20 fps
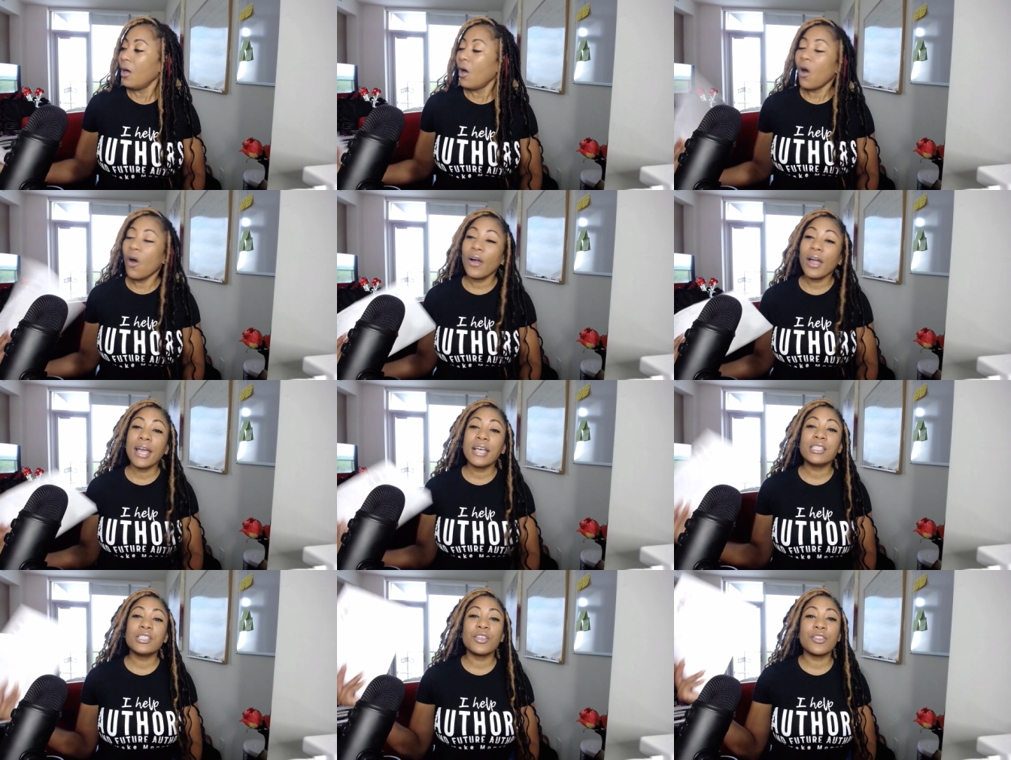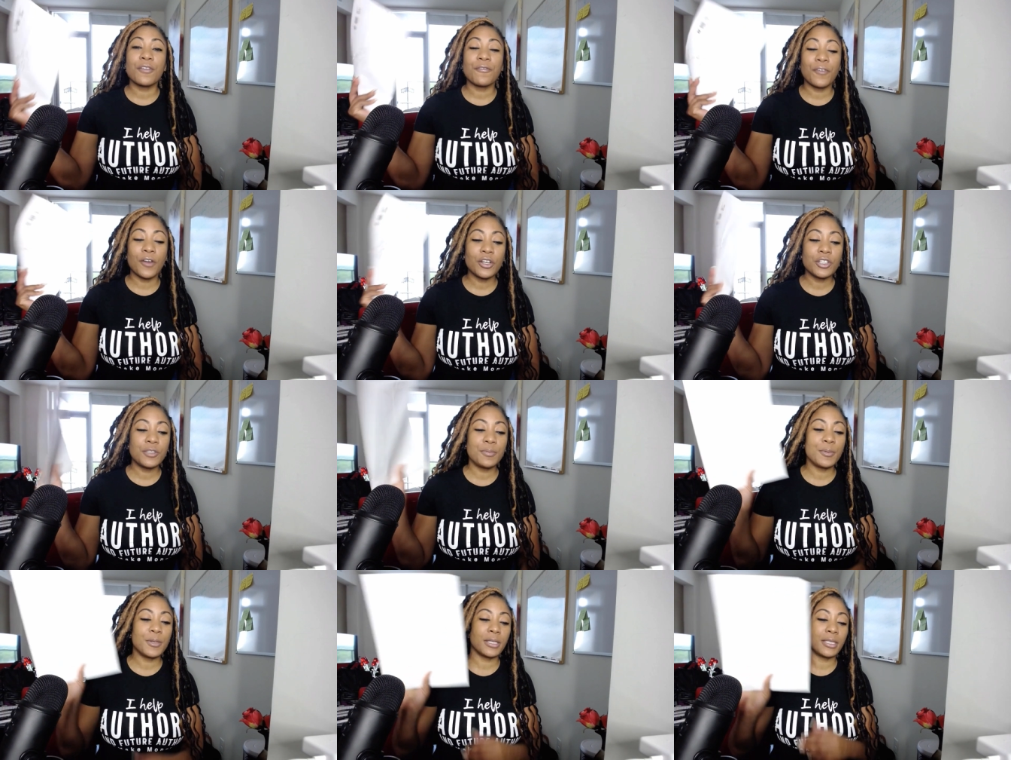Okay, so the
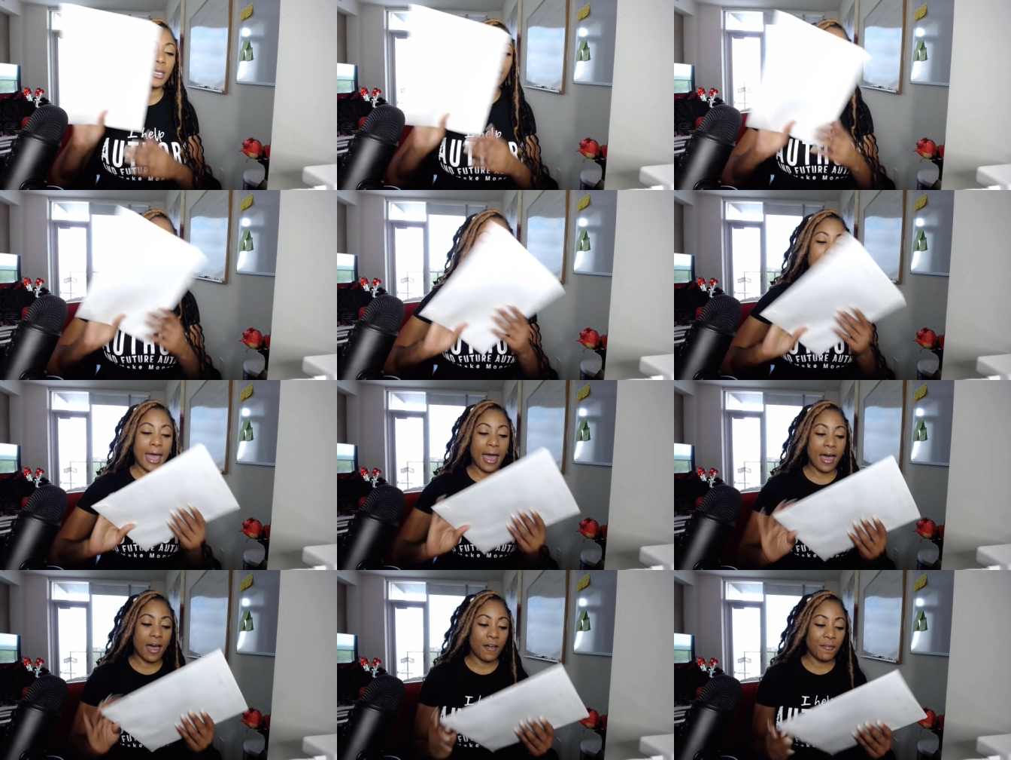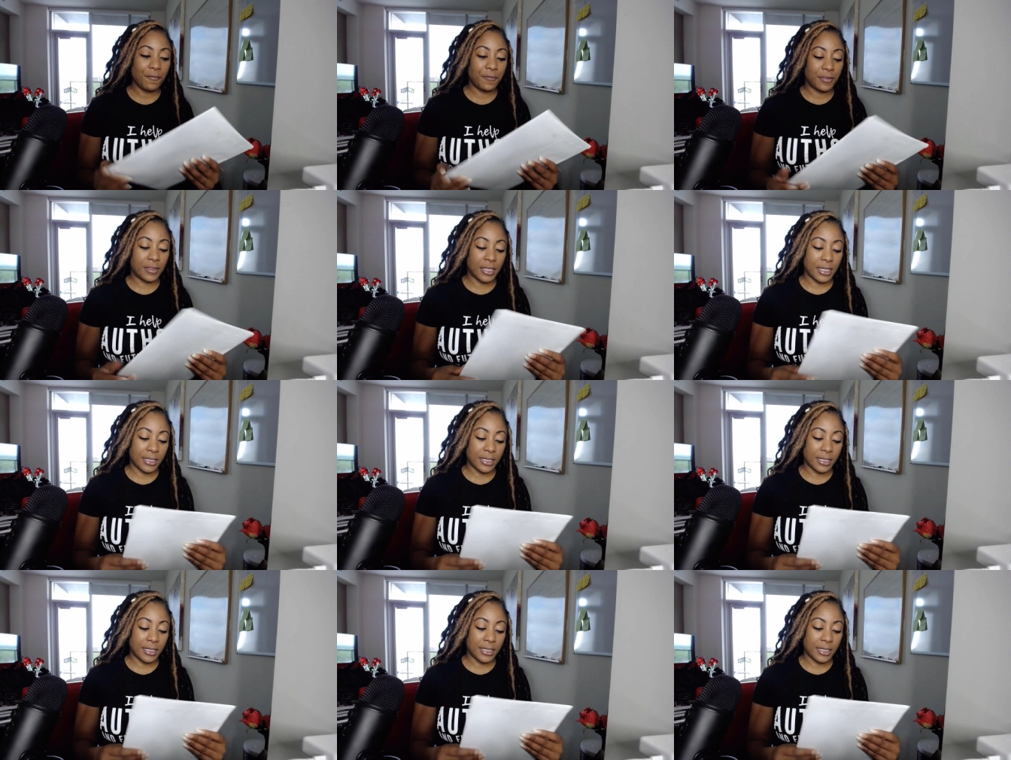first book that I have,